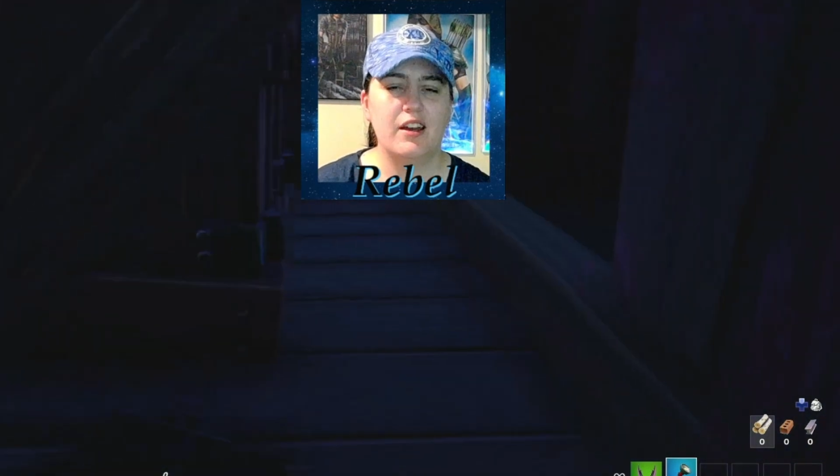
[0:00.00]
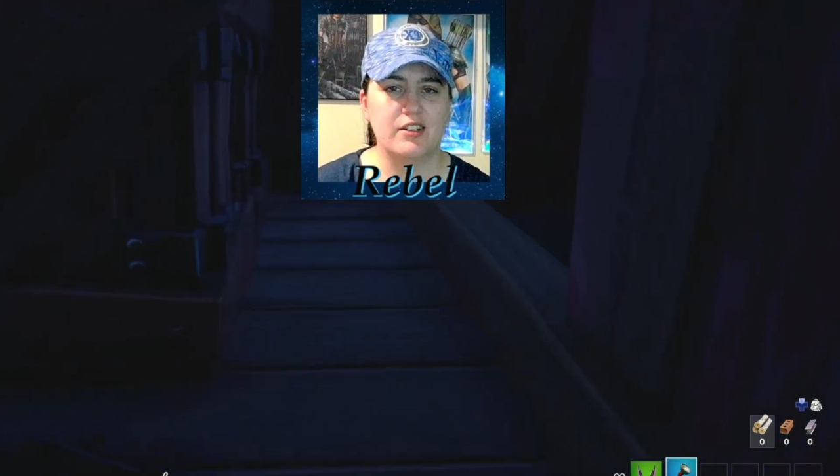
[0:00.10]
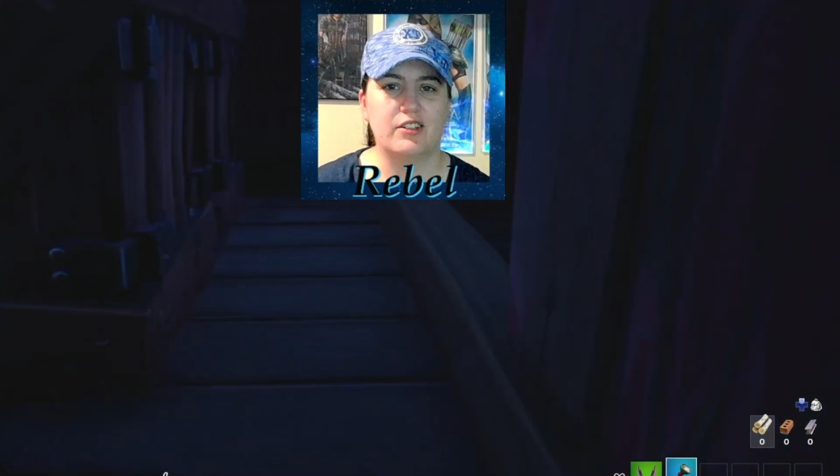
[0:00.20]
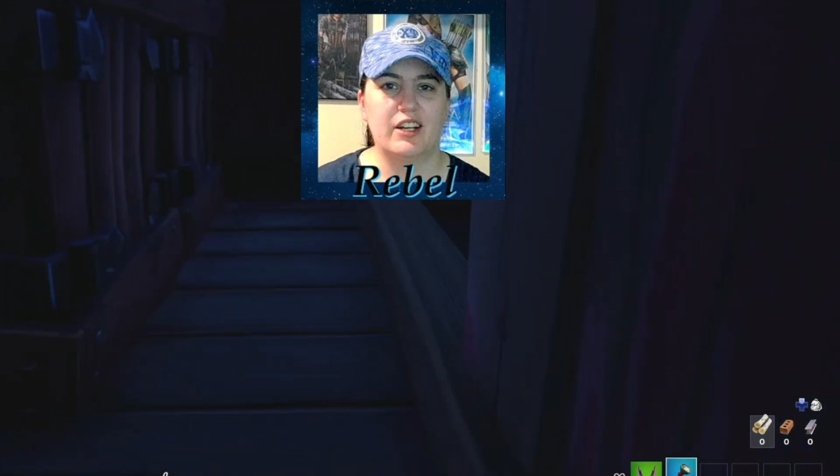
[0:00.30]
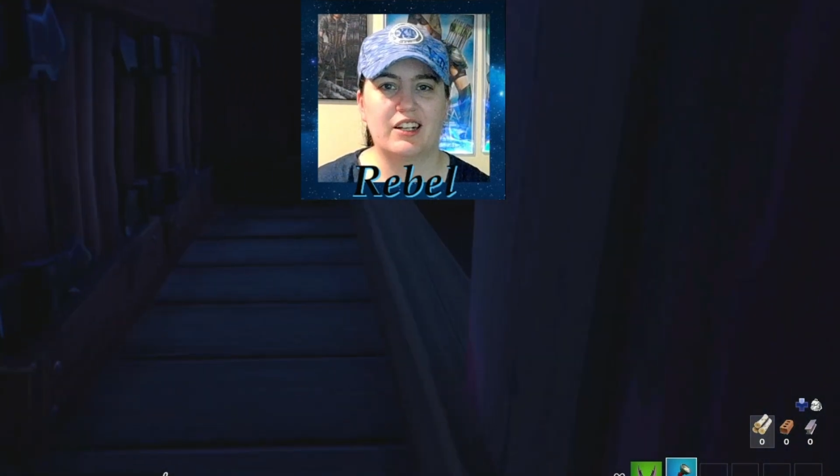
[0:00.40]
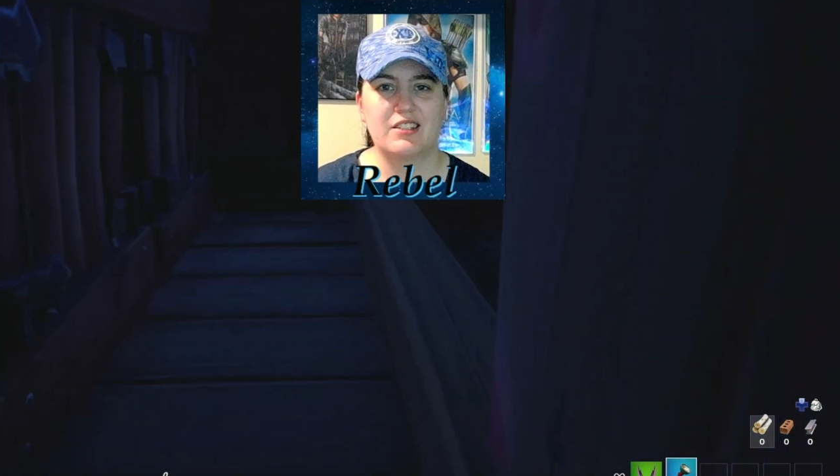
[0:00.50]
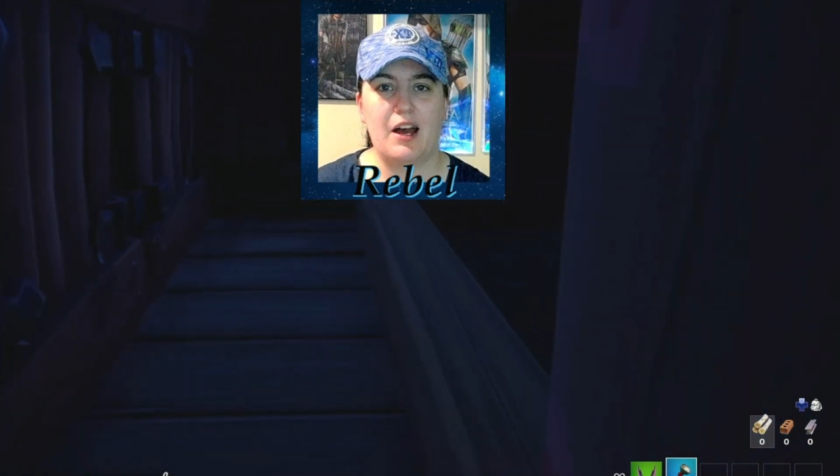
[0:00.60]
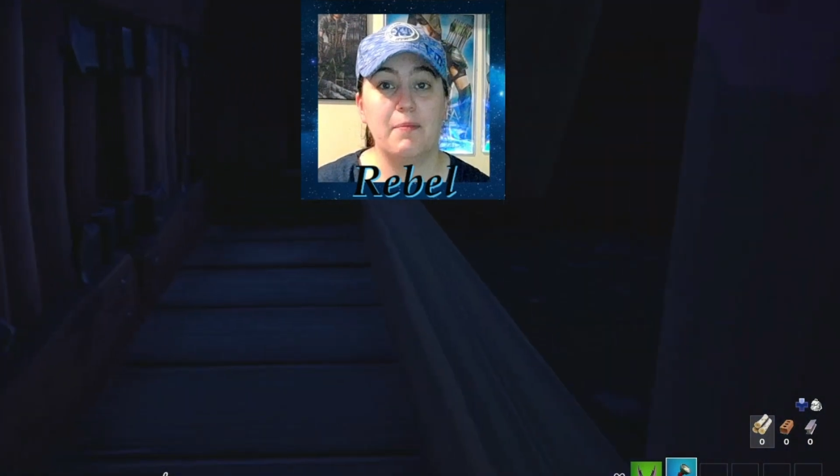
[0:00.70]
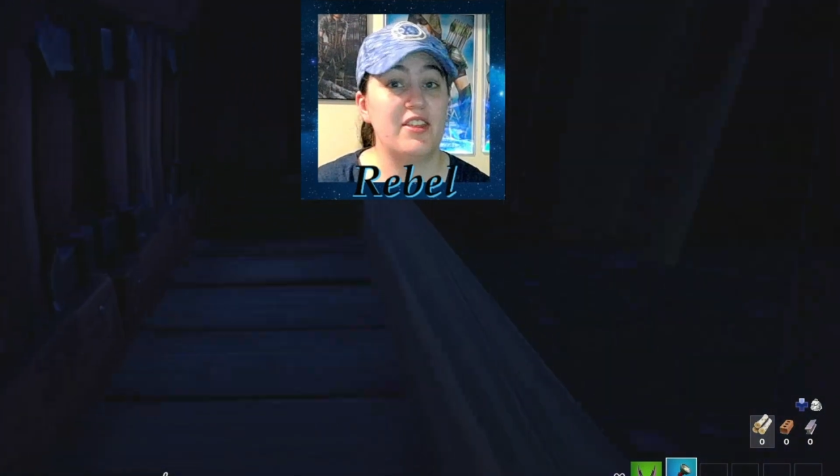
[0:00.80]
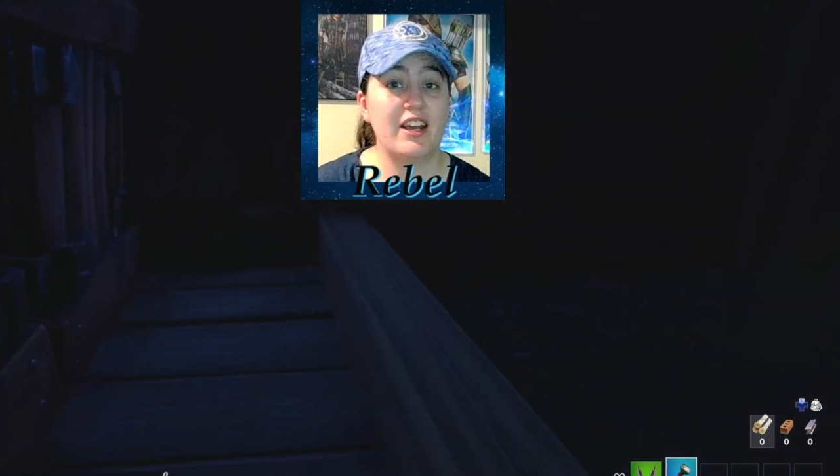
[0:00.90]
Until next
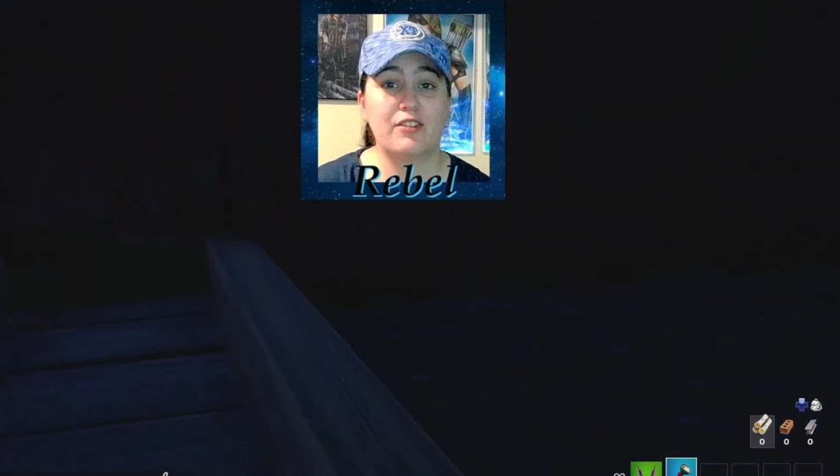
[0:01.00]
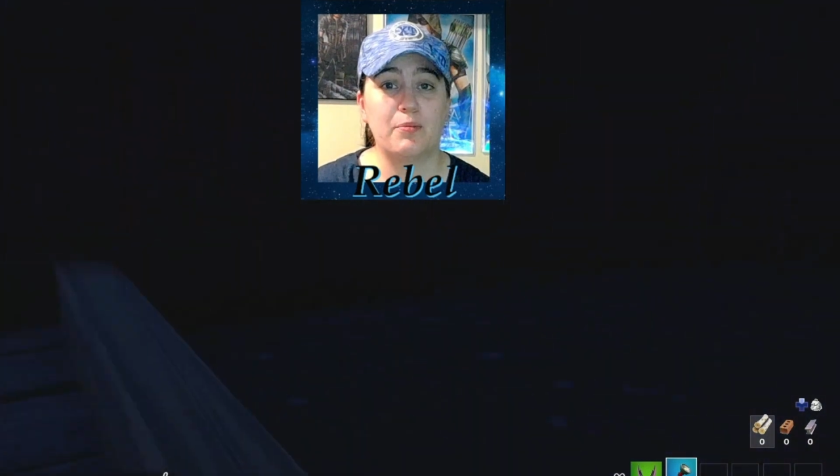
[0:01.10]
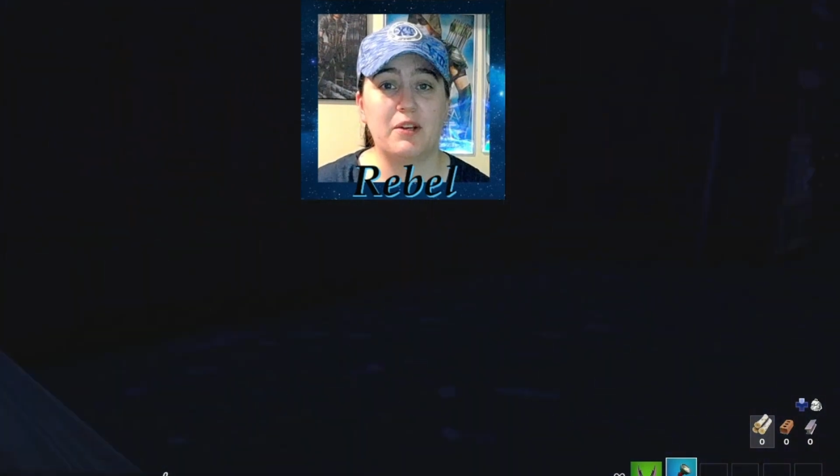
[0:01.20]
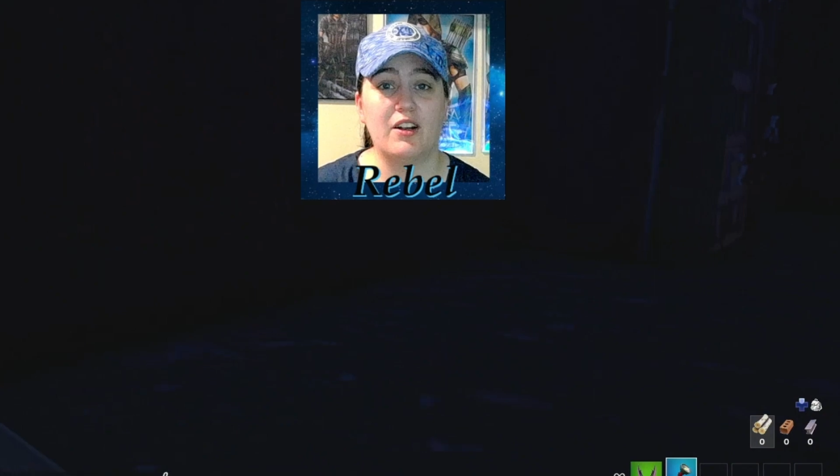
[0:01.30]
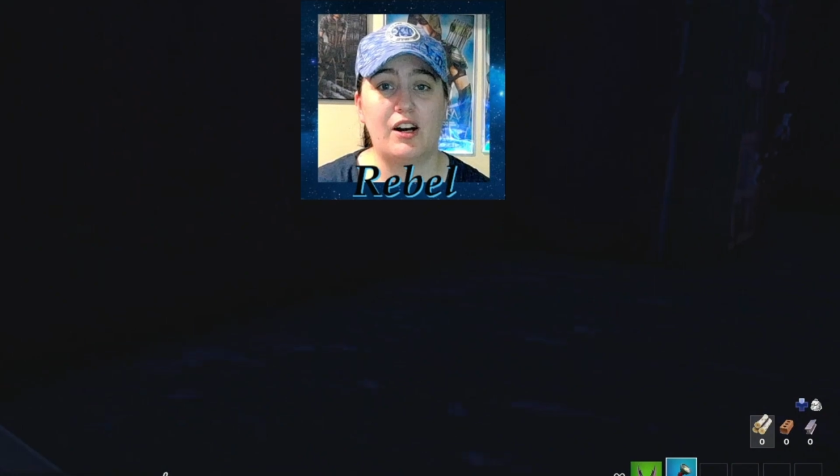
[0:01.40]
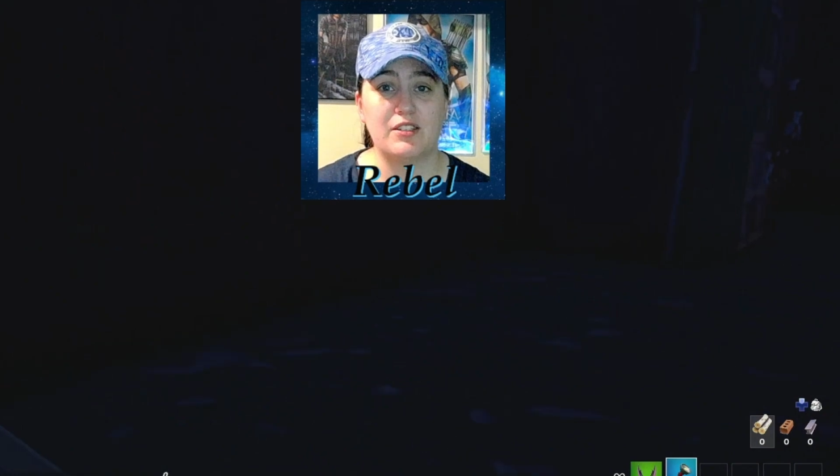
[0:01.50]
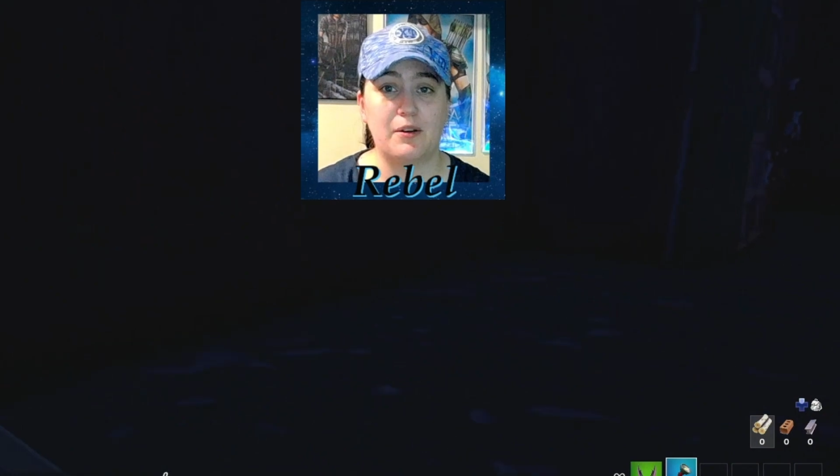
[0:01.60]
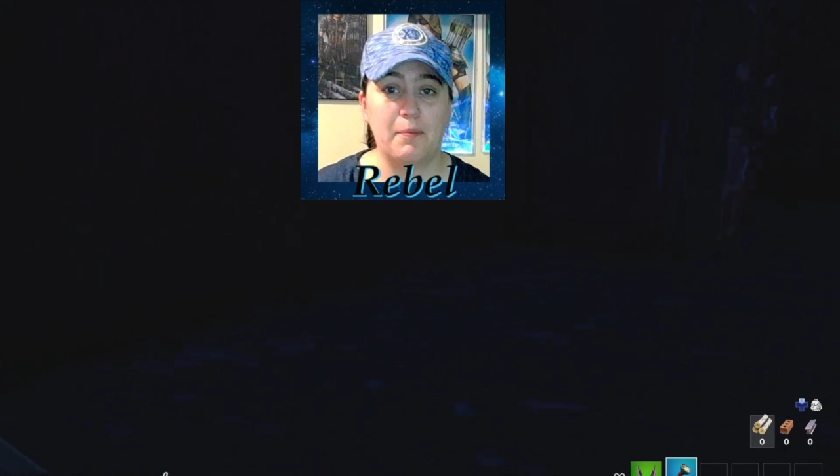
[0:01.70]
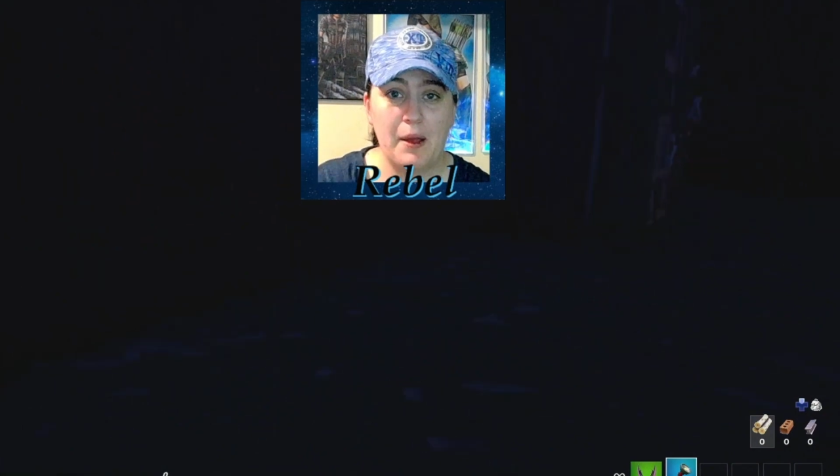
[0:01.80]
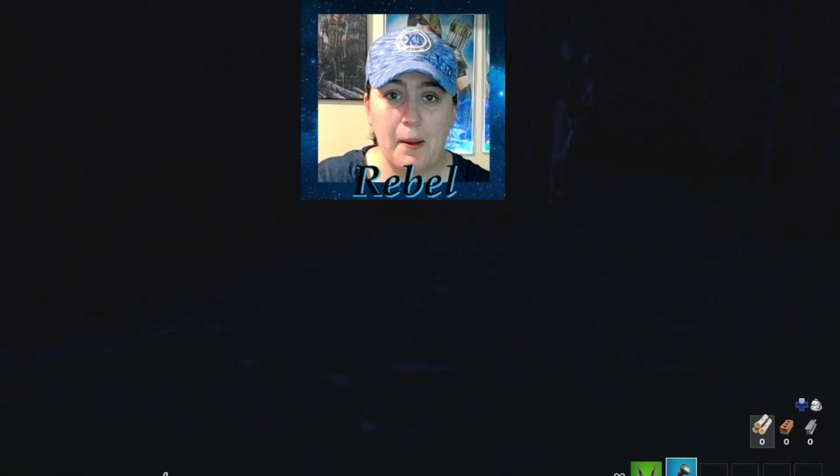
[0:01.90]
time, thanks for being
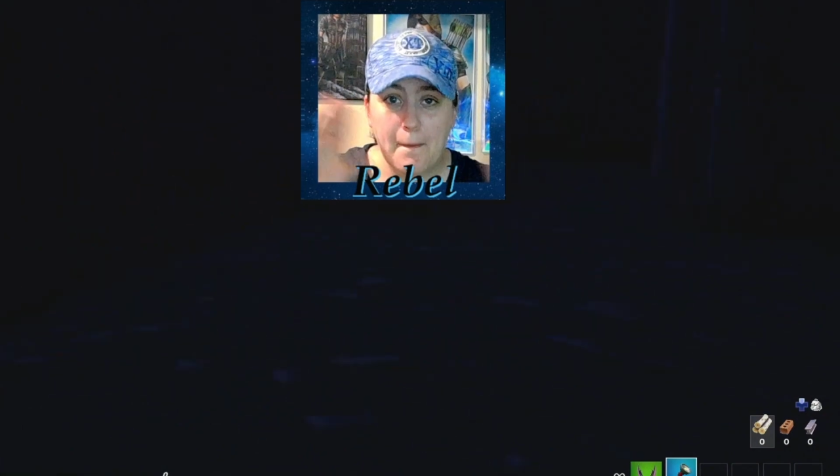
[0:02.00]
awesome.